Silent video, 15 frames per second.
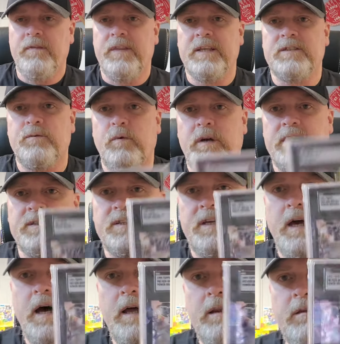this one is
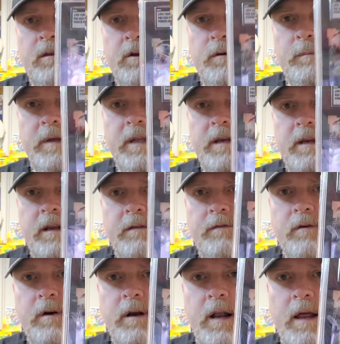cut a little bit
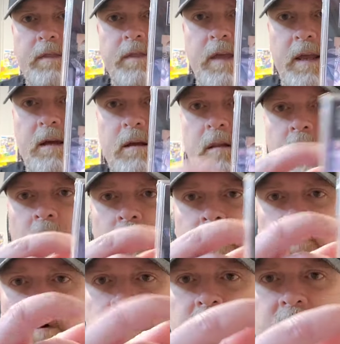different, I think, along
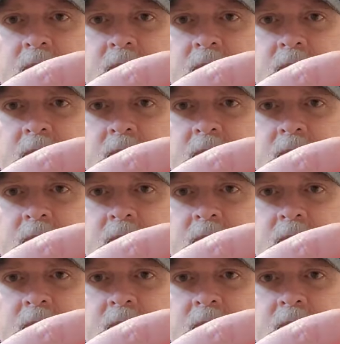one of